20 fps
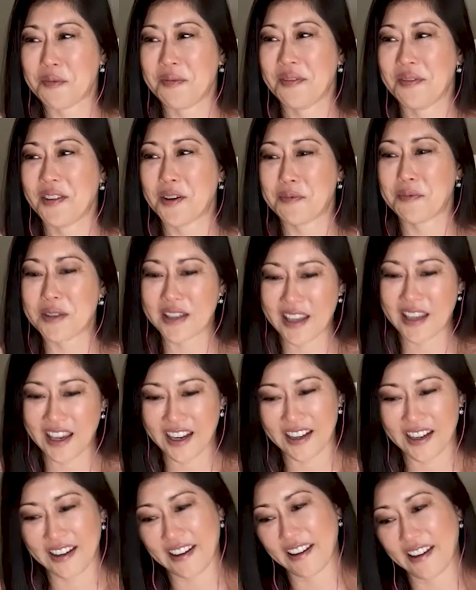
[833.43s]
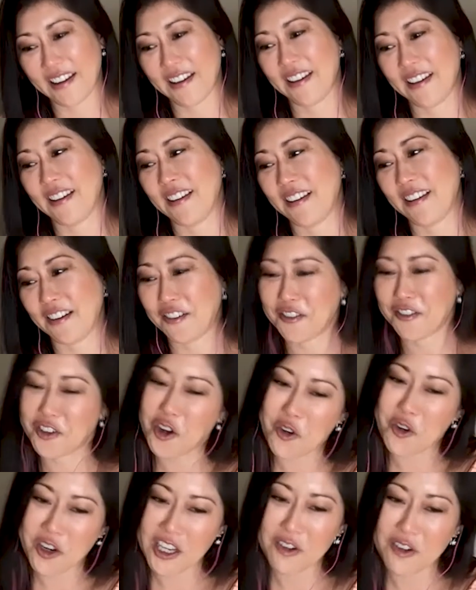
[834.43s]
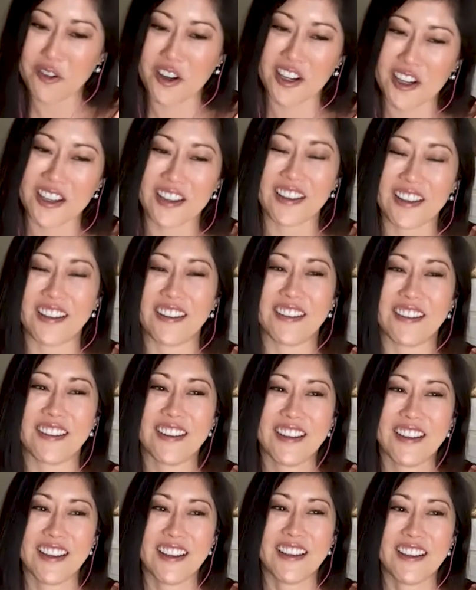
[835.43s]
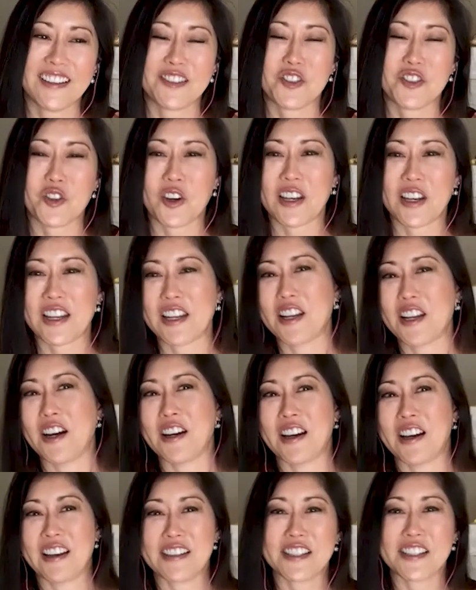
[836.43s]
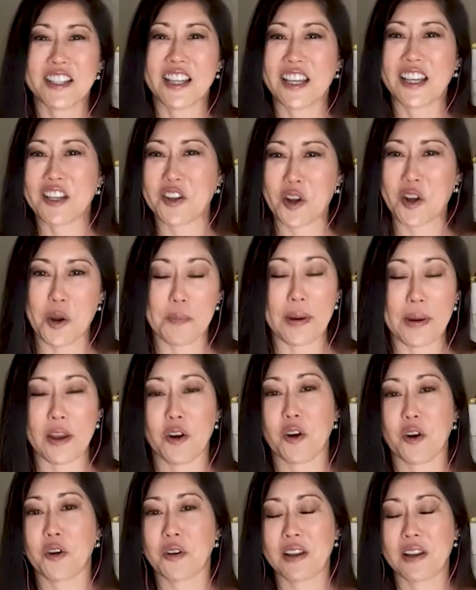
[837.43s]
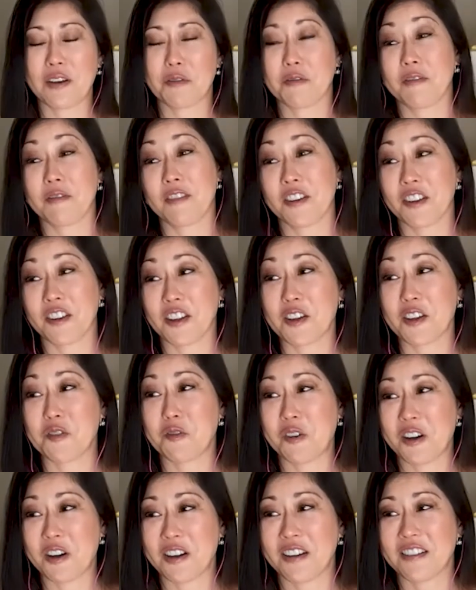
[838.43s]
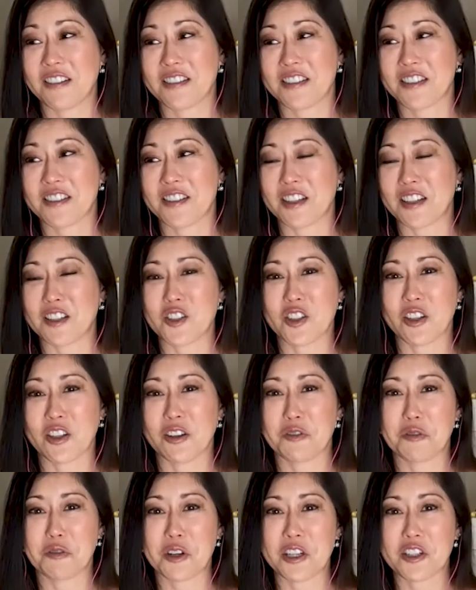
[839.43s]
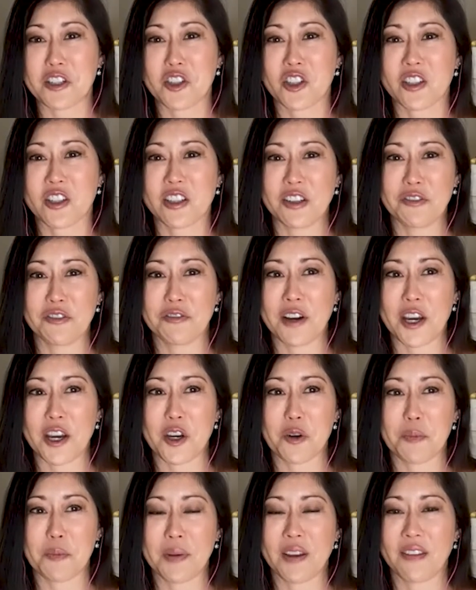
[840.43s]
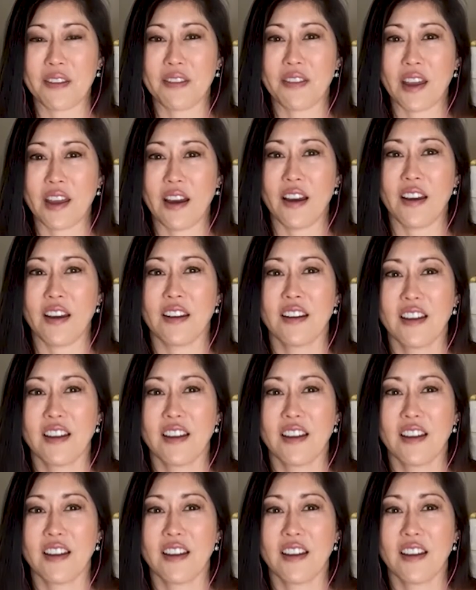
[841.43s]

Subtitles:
up to Canada, I don't know anyone, and training isolated on my own. It really was such a rich environment that,